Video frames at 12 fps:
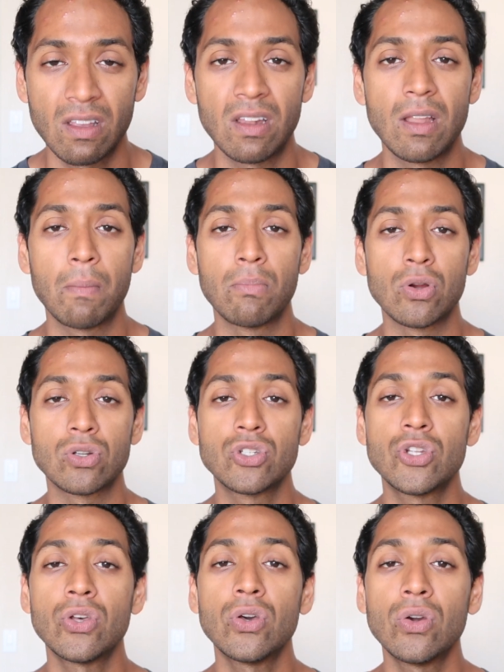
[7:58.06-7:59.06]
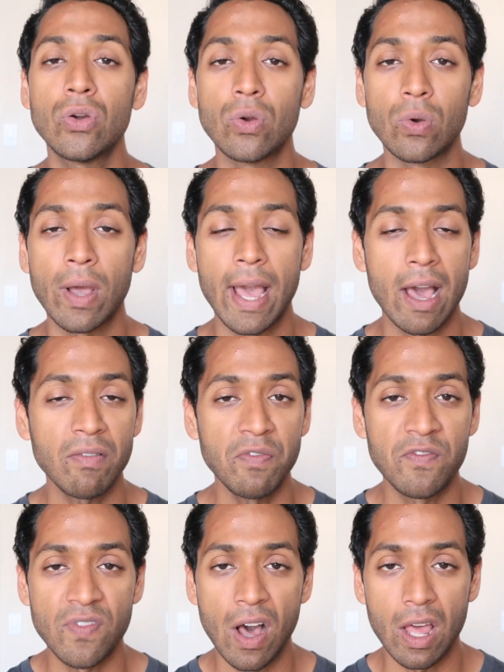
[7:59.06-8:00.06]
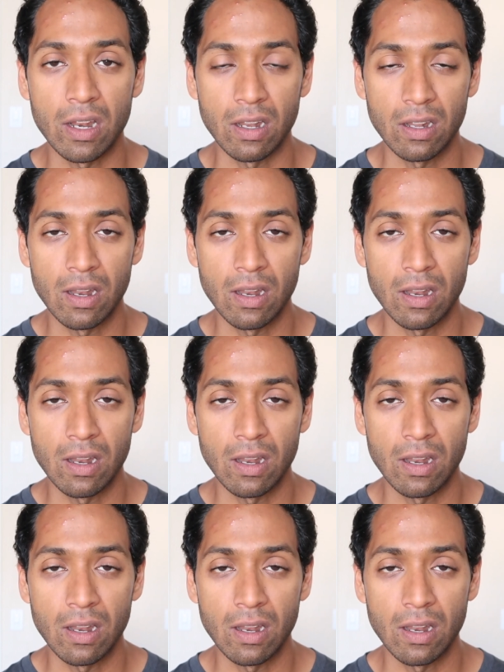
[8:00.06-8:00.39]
Number 2, have fun.